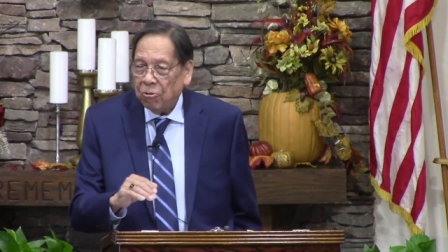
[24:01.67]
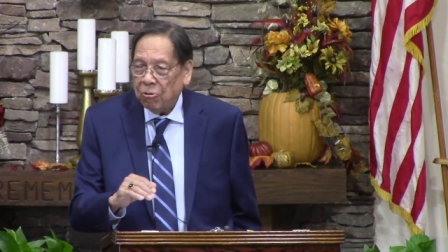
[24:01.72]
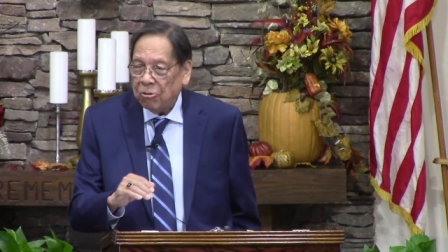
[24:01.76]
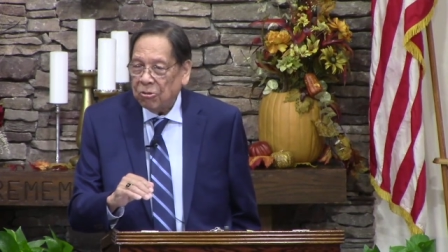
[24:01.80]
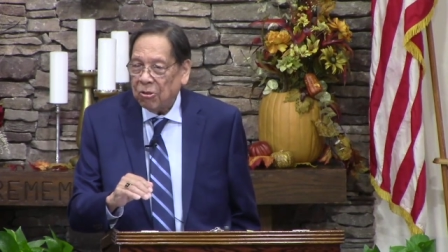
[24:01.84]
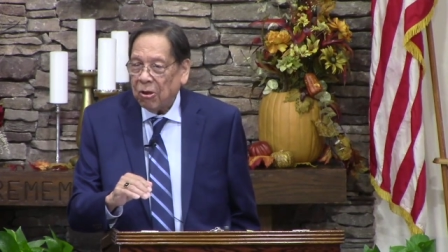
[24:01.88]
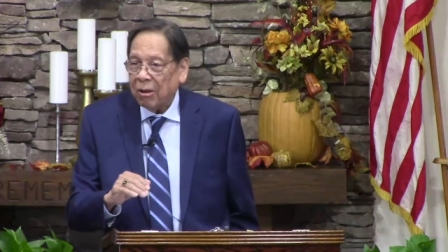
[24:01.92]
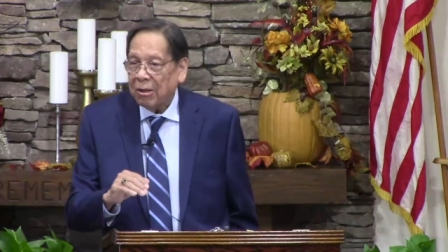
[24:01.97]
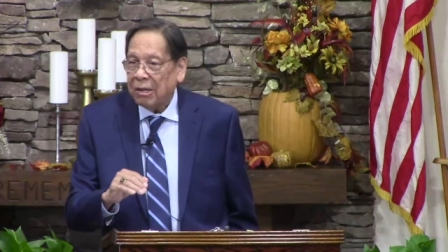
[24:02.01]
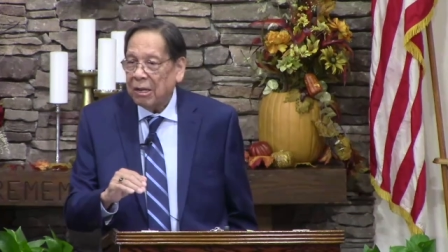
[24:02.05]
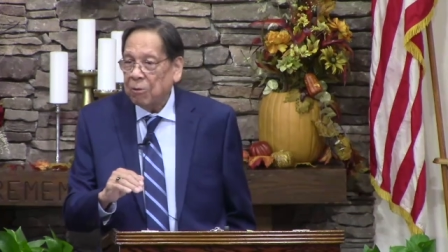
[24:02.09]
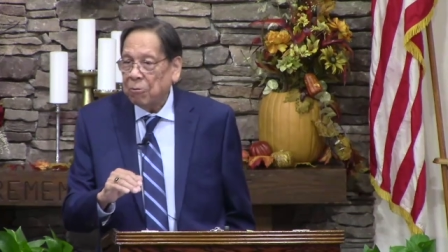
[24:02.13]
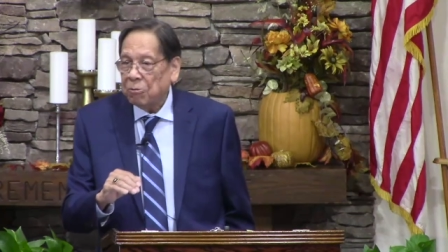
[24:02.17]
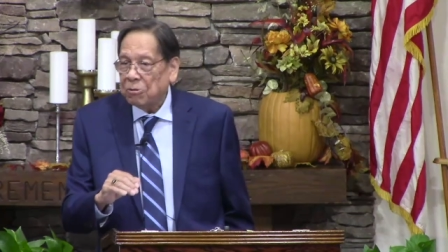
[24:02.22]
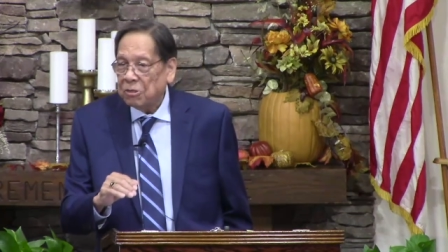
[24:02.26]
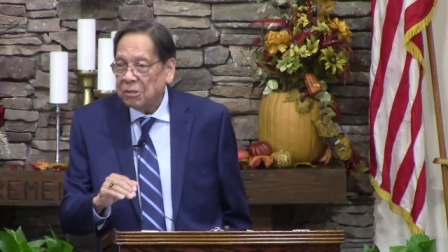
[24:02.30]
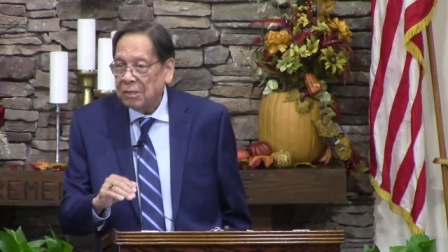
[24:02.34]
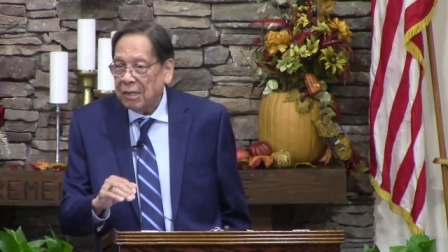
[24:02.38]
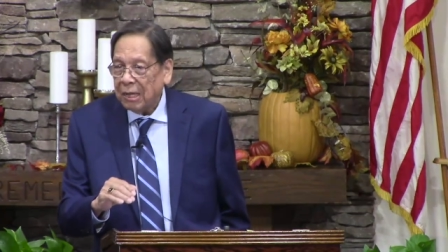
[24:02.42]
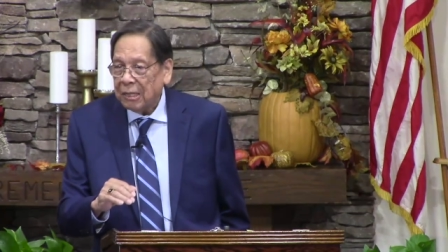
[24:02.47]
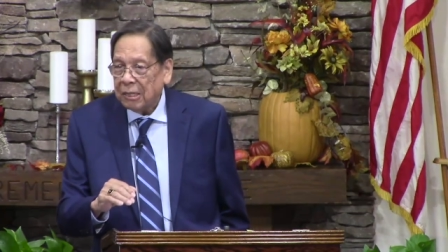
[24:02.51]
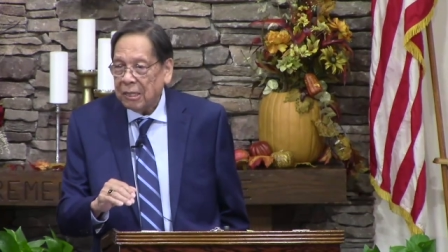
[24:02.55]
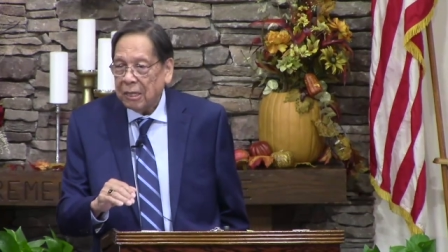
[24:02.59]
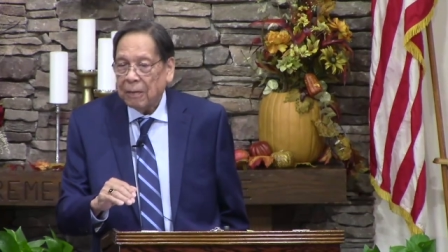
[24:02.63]
who thought he was
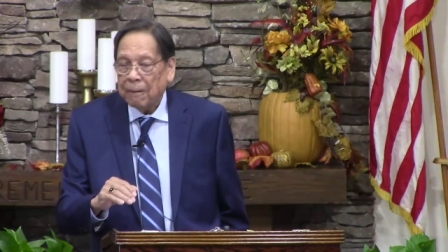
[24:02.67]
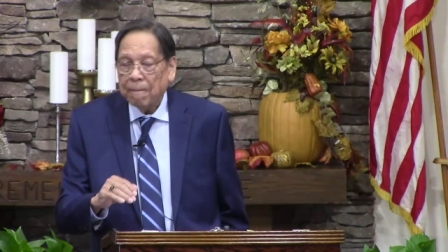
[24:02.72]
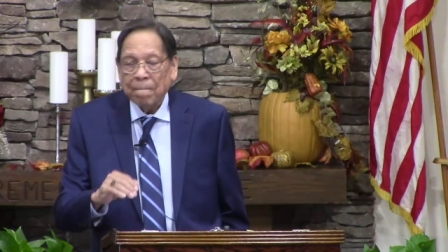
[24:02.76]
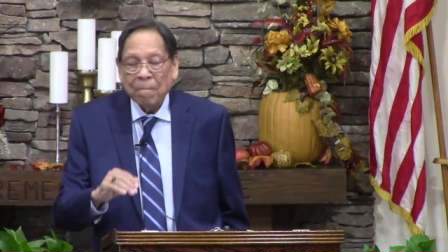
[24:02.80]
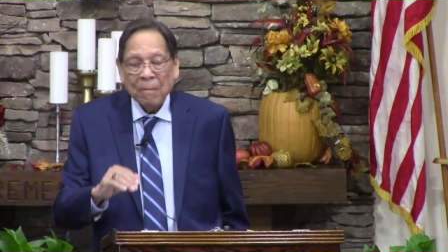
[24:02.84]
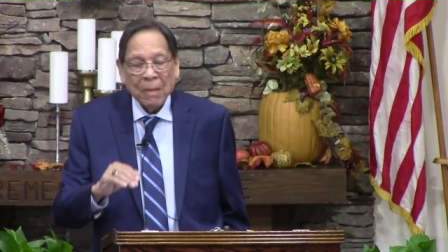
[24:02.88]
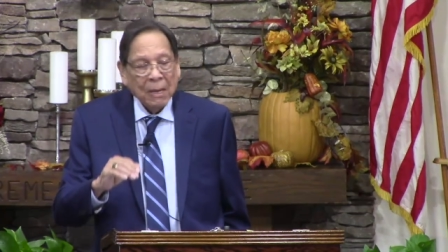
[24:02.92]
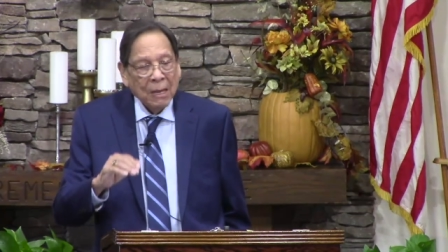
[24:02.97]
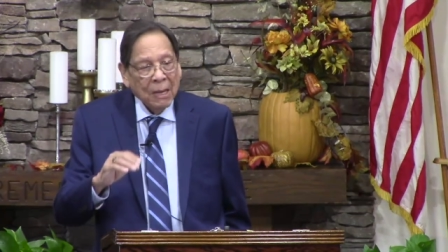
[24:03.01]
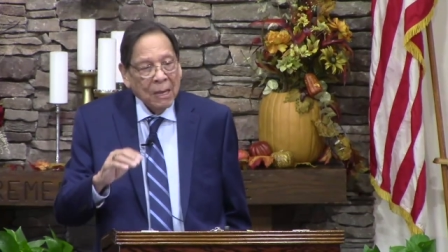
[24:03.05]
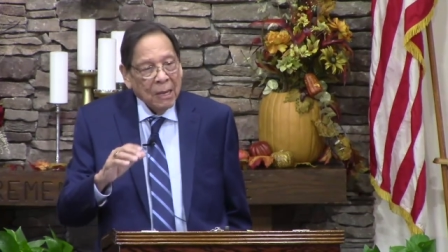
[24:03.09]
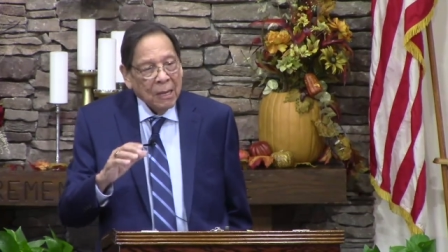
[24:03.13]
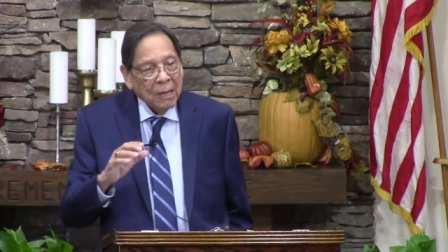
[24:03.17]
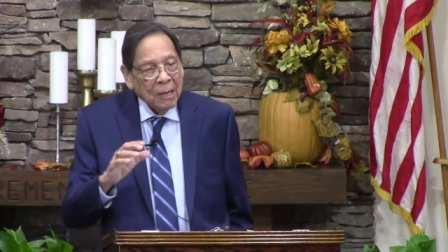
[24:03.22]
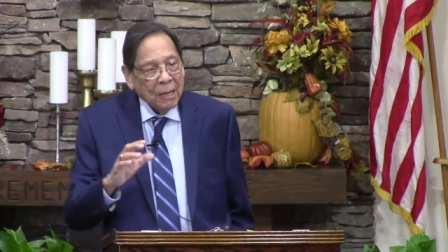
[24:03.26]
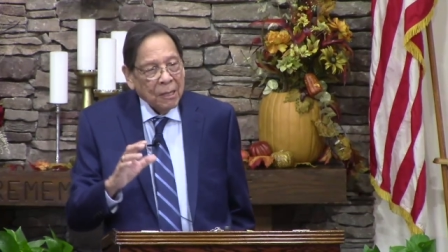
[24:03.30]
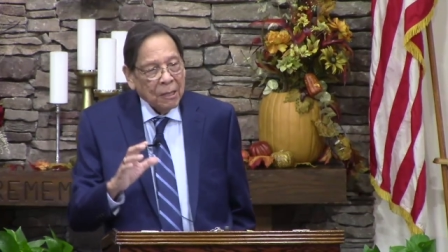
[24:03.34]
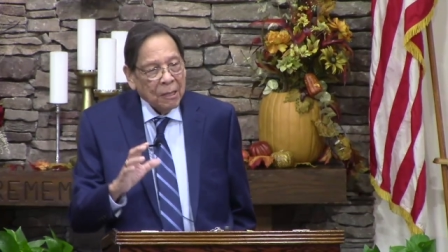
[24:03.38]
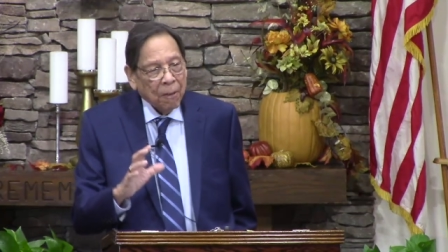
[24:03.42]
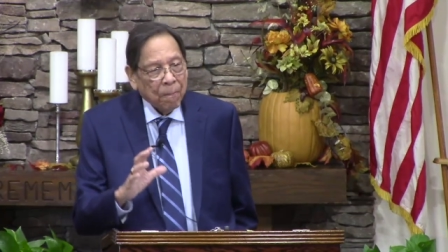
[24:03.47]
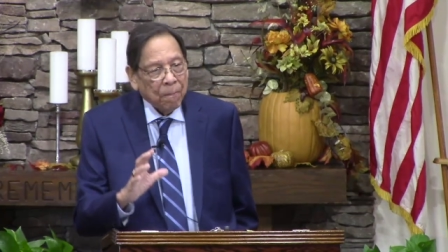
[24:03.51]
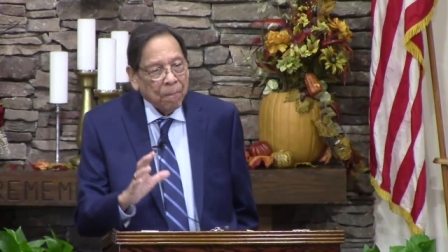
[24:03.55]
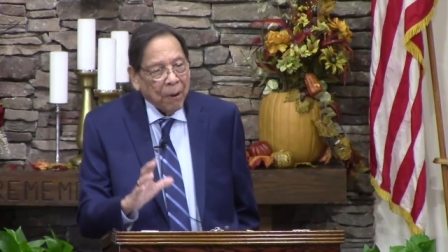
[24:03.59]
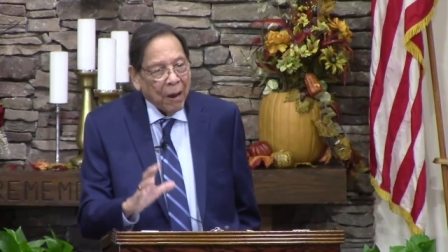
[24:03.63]
nothing.
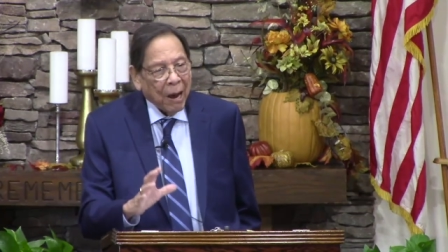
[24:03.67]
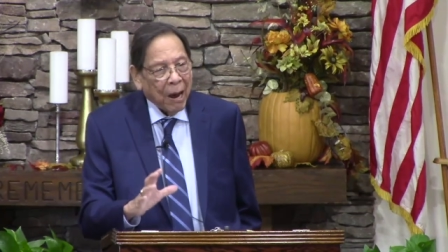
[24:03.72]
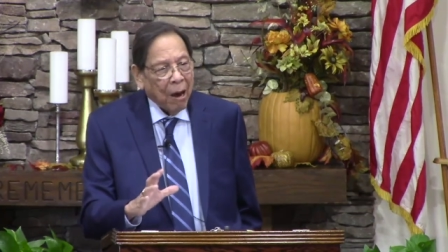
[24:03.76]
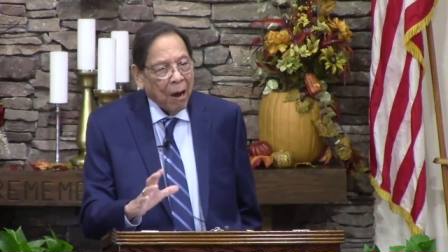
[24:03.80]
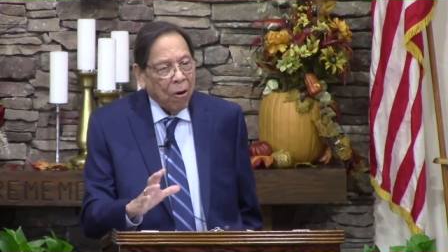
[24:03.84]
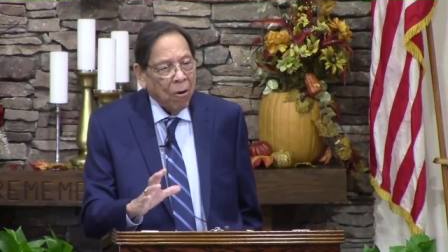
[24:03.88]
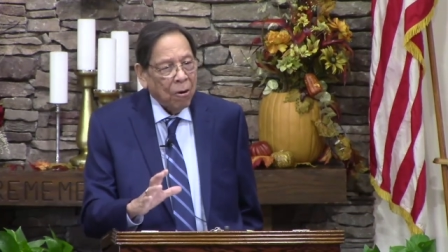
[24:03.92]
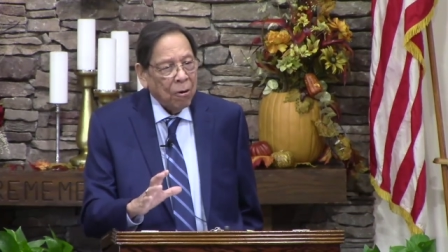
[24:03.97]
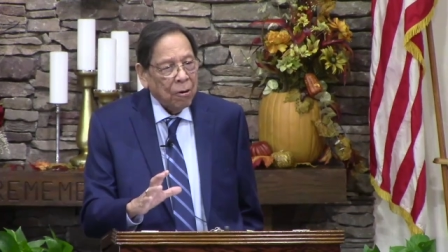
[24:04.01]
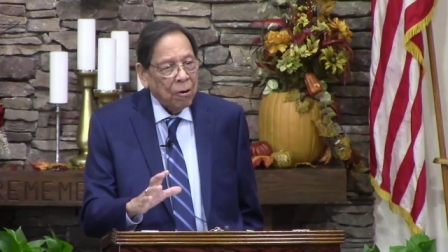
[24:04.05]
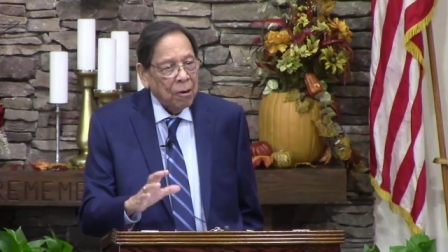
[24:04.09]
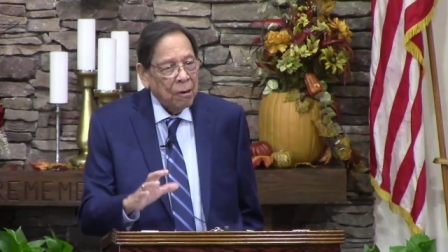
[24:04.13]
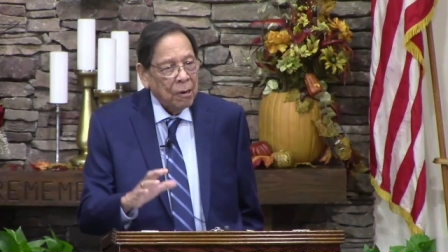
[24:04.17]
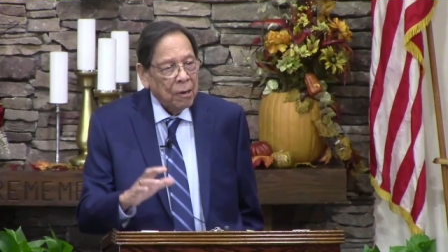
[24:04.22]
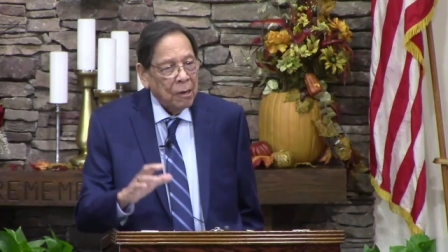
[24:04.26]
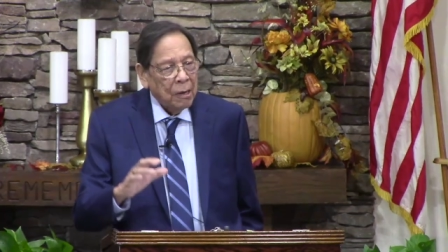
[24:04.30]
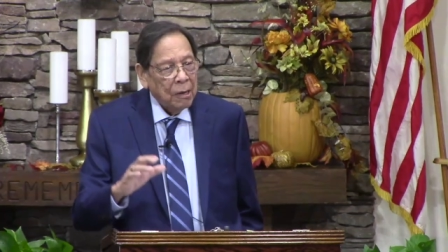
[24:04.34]
The power